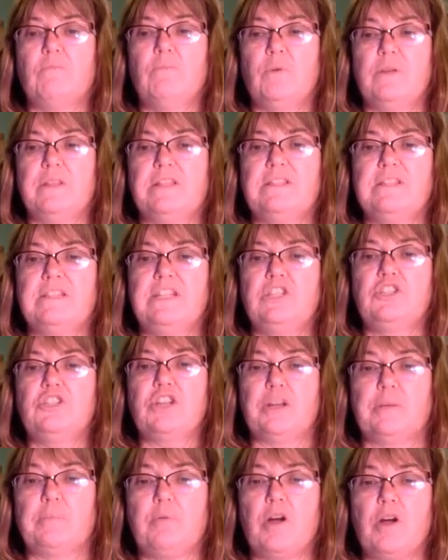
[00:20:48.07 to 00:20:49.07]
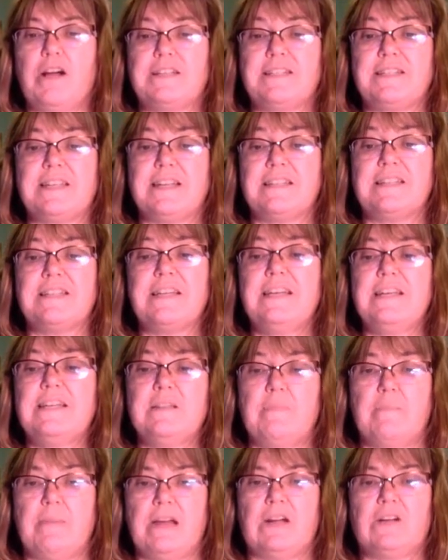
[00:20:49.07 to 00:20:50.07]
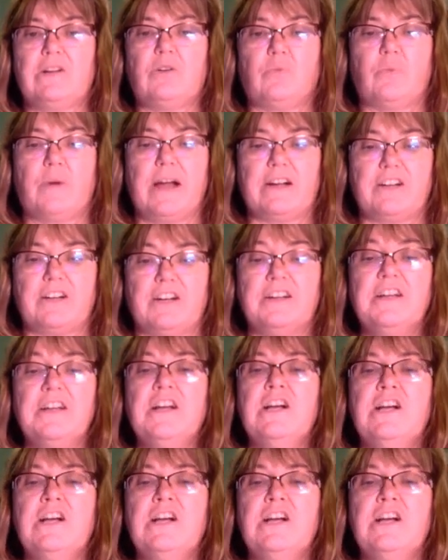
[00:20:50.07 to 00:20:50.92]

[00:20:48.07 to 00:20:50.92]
with the teaching process in the medical record,